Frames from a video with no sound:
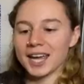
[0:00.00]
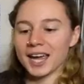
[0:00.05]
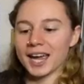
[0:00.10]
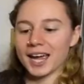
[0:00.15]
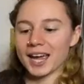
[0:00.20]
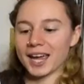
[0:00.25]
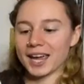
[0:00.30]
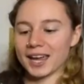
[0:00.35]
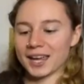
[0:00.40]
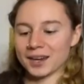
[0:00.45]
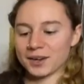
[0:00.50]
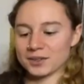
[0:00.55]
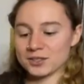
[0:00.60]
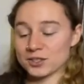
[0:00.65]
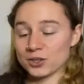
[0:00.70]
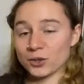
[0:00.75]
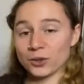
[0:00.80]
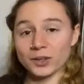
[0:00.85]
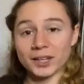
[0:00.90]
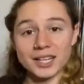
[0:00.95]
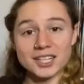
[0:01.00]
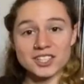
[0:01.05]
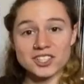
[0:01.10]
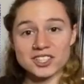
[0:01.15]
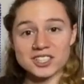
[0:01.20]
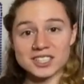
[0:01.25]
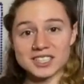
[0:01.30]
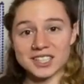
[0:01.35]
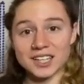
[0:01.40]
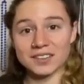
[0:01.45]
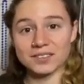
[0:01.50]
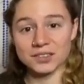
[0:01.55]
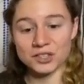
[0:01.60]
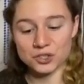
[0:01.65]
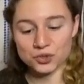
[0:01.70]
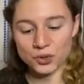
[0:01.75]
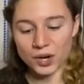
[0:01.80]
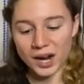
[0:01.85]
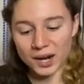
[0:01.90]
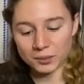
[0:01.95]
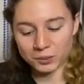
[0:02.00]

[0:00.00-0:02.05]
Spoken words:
And so let's just give it a try.